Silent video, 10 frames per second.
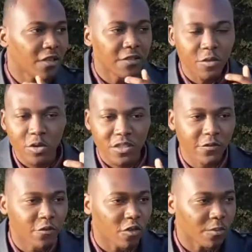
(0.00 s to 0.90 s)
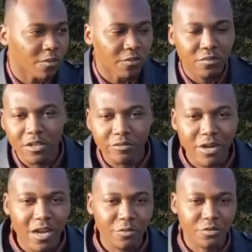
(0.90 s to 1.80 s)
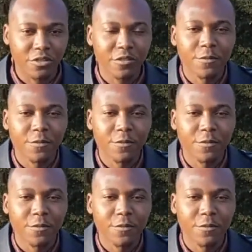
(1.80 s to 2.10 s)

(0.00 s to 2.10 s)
noise from around.